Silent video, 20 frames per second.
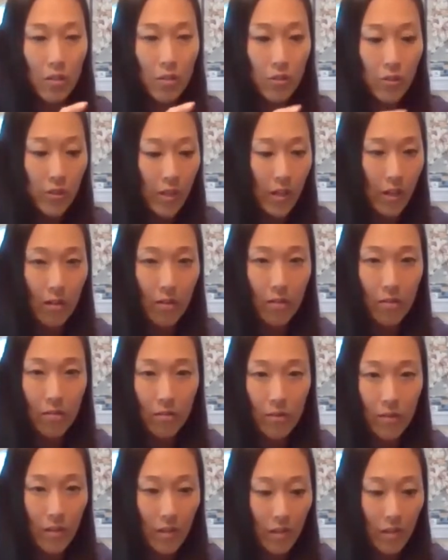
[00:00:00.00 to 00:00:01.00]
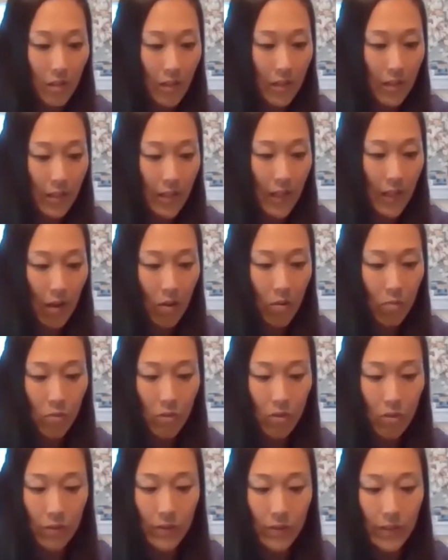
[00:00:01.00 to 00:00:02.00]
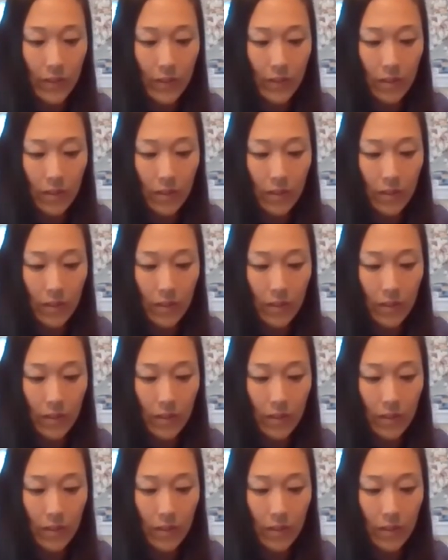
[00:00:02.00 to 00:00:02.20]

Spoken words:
So let's see how it moves.